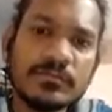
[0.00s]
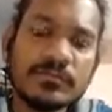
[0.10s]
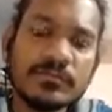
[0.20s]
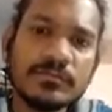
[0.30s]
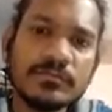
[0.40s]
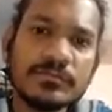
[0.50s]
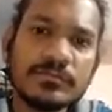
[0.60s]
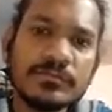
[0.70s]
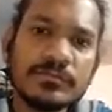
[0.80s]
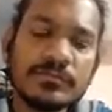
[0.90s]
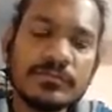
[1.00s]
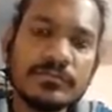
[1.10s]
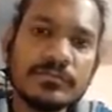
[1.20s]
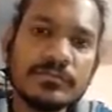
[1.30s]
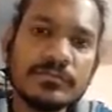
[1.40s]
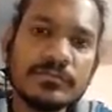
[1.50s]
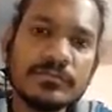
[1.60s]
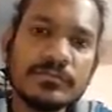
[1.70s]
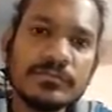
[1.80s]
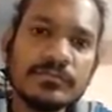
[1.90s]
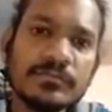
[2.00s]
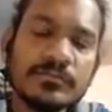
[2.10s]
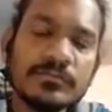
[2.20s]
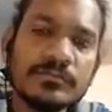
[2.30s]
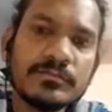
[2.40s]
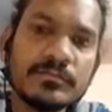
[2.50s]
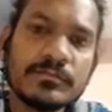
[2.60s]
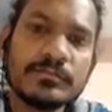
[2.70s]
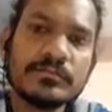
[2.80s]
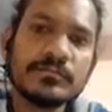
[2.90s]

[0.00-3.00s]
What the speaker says: This person isn't speaking.